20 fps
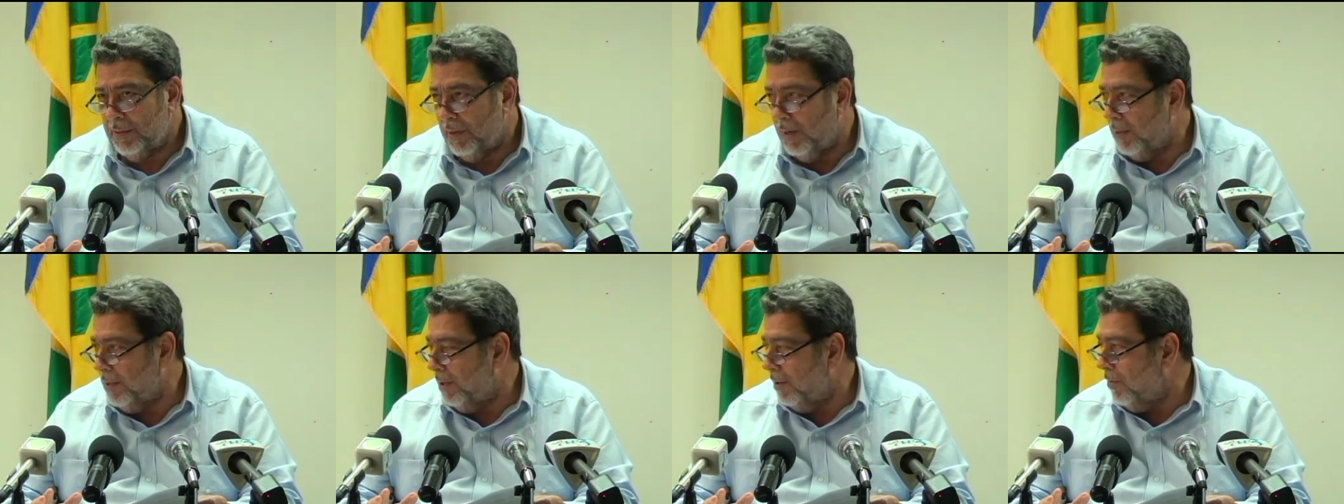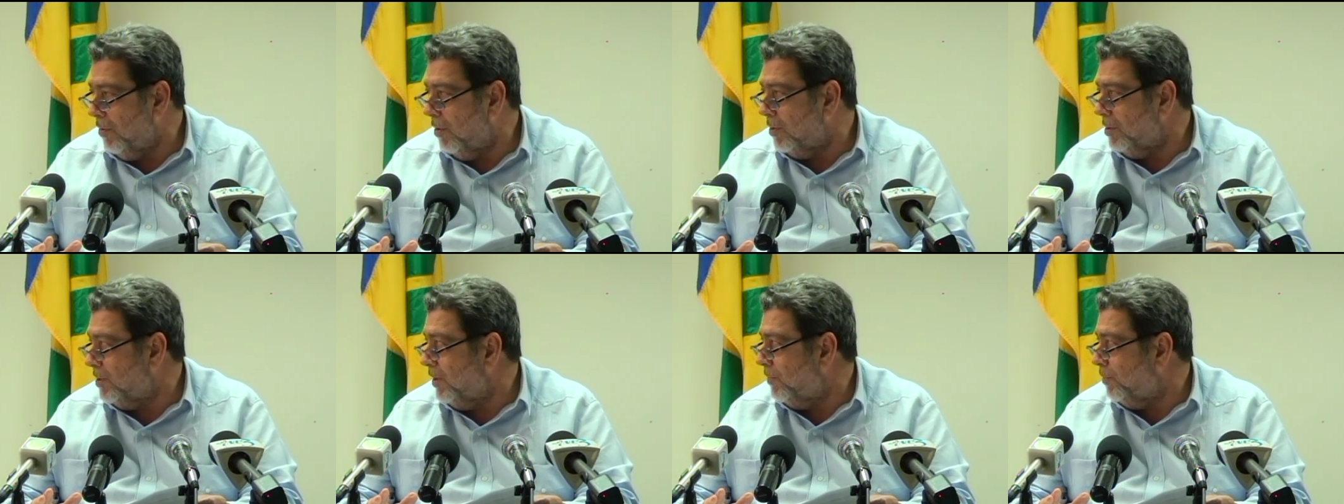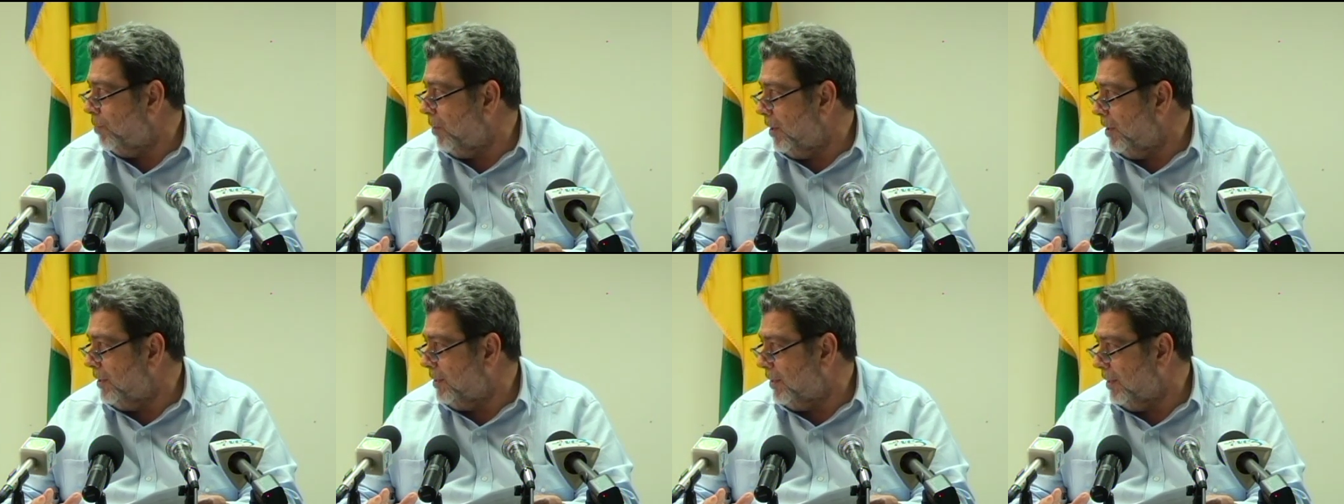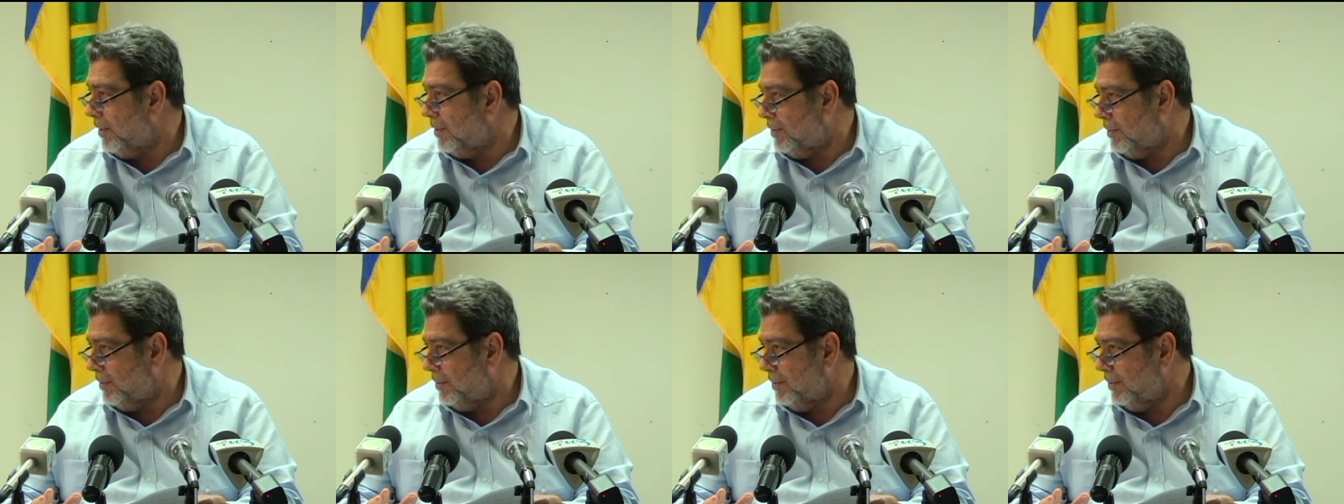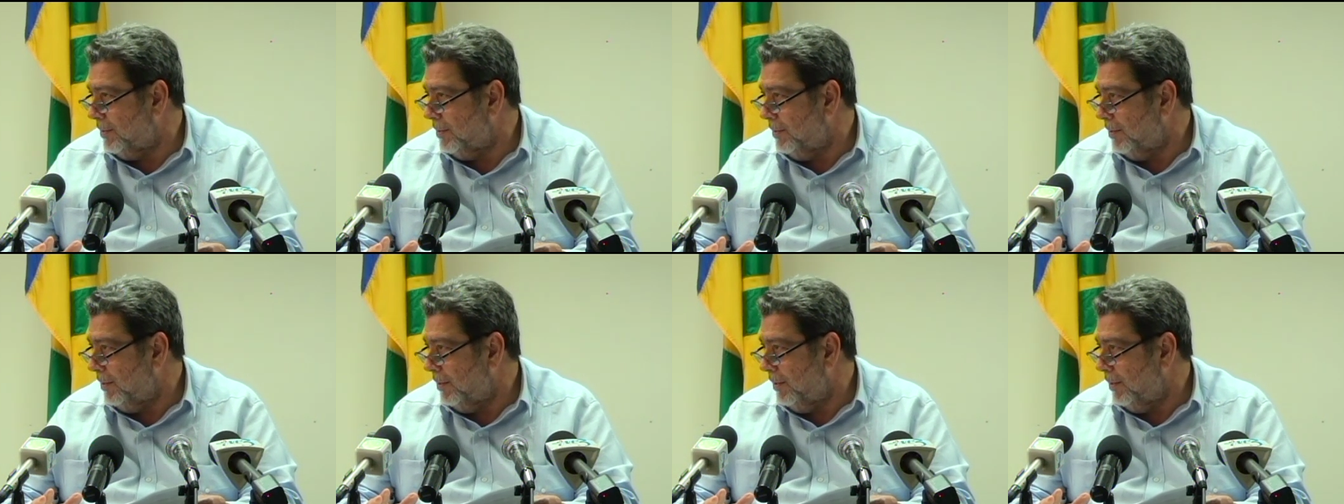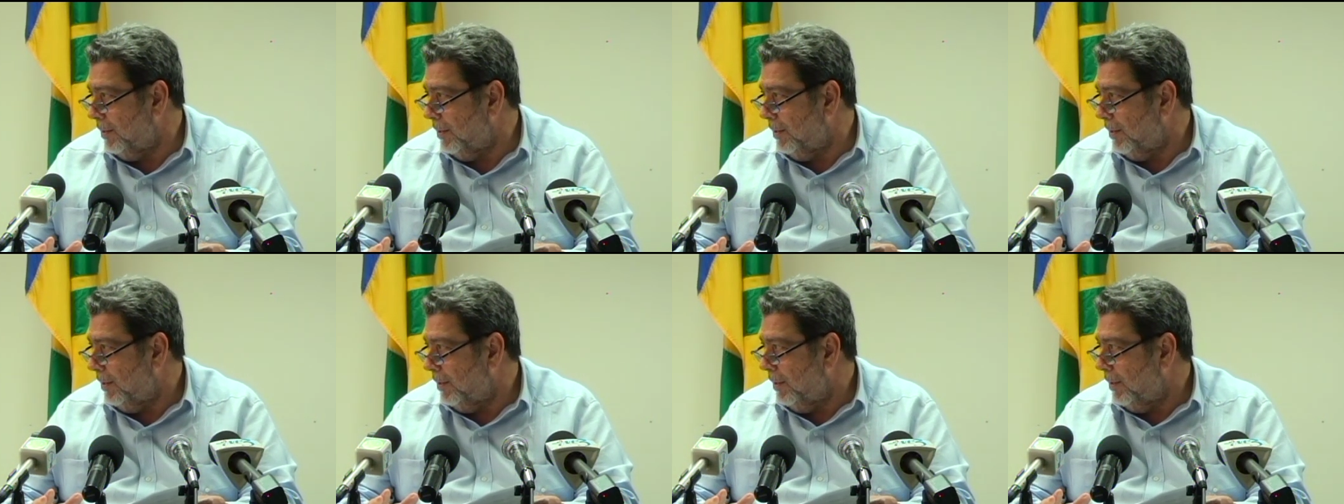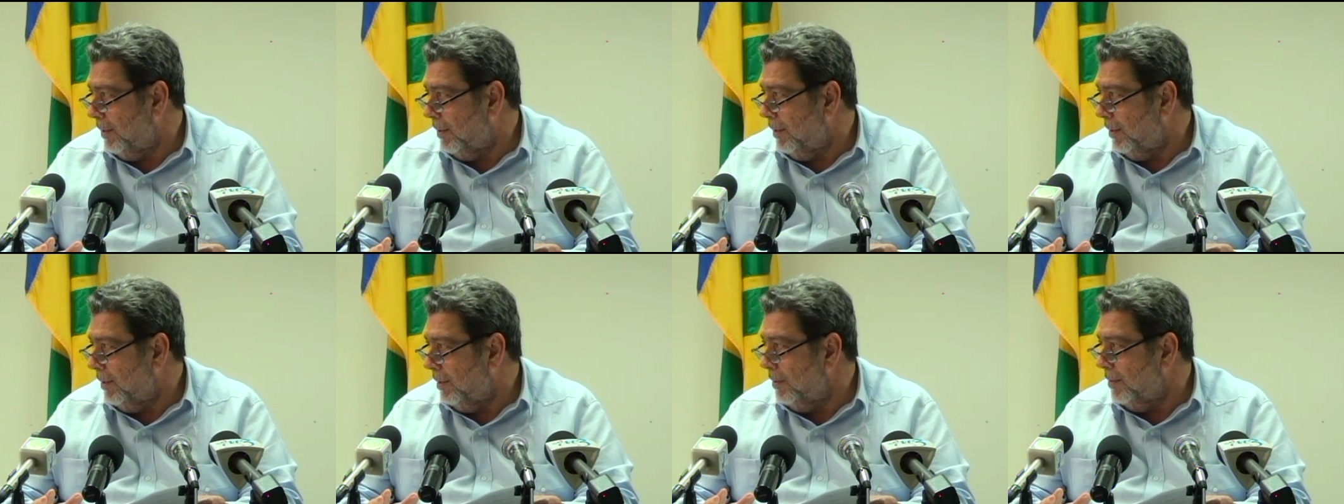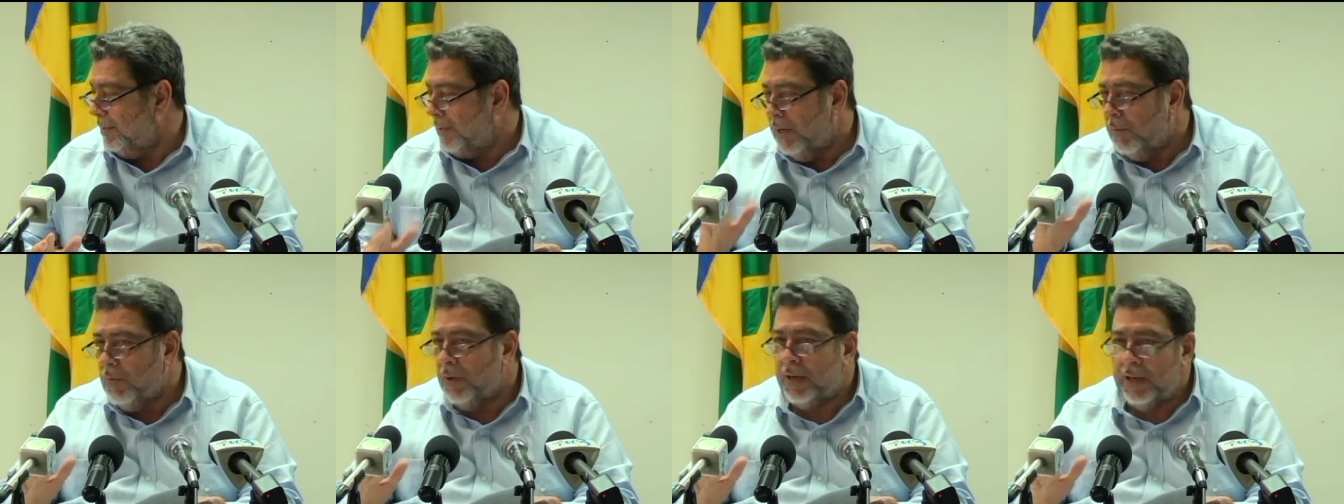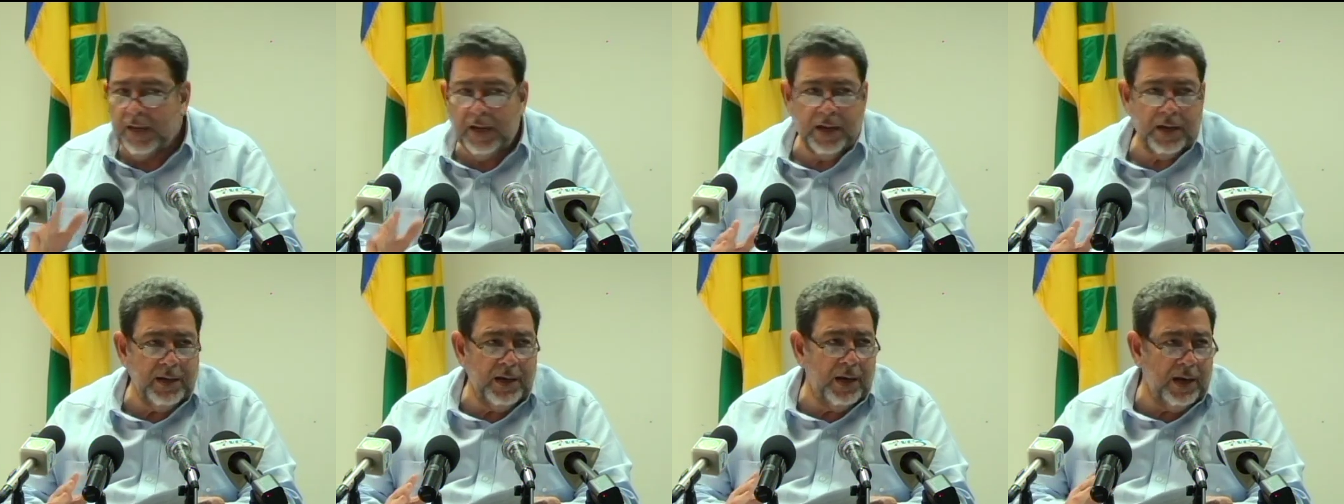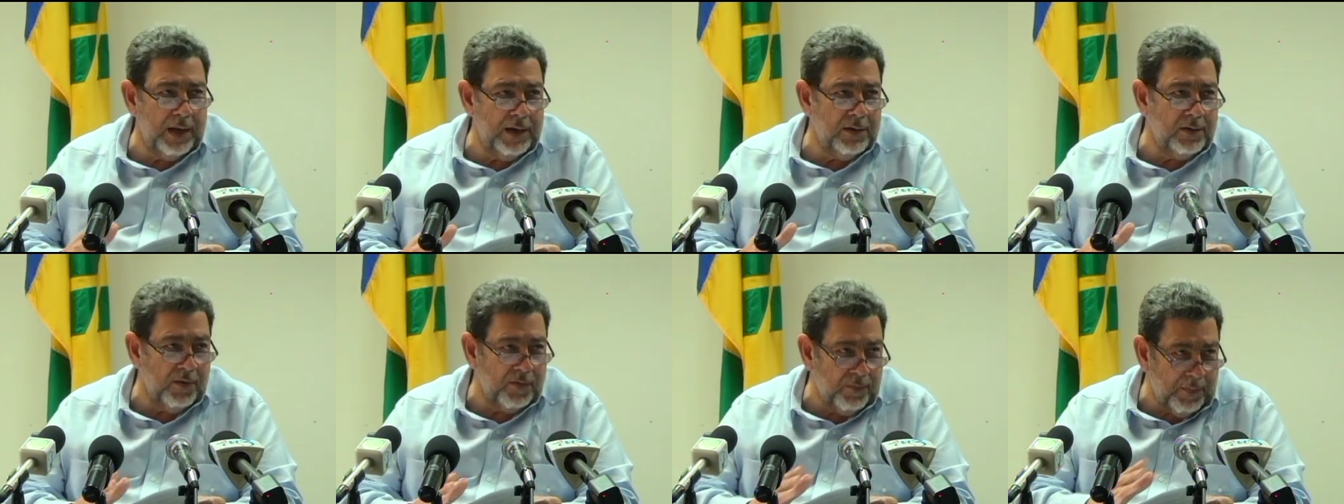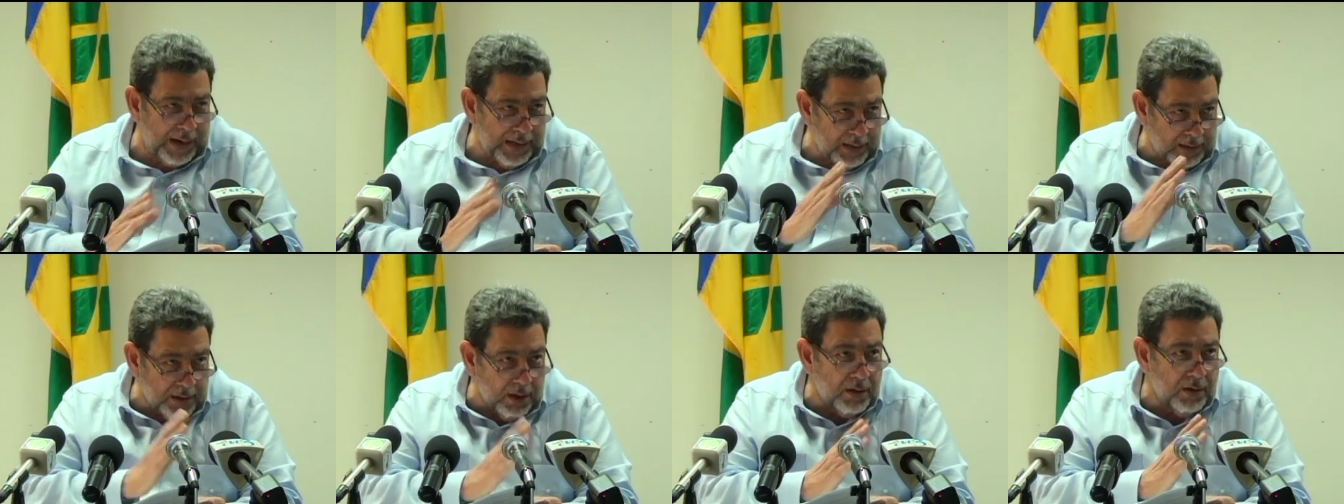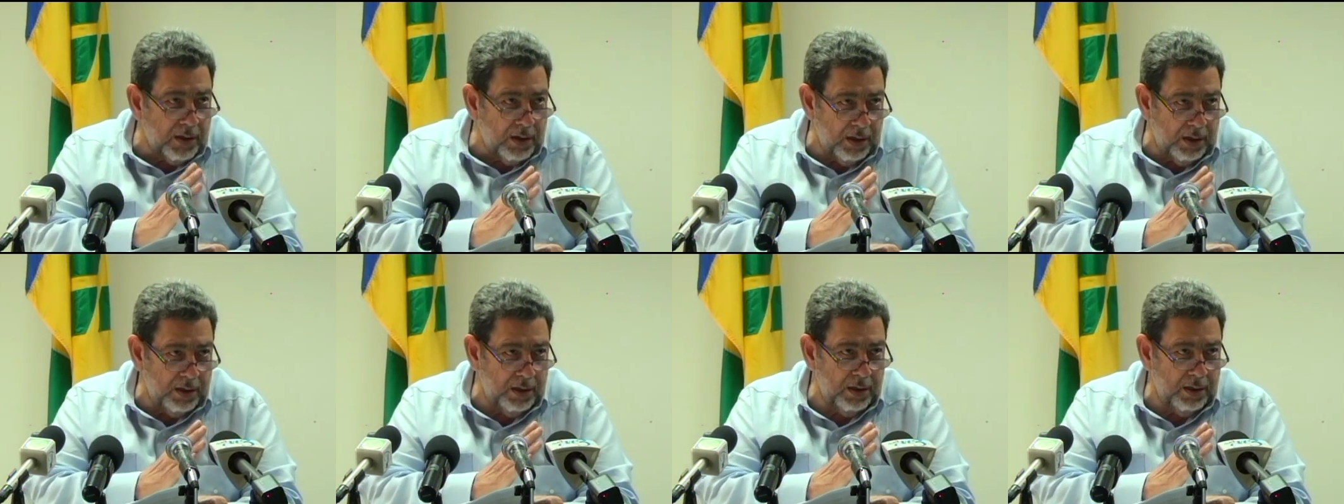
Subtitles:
on the grounds of politics, they will hear the length of my tongue.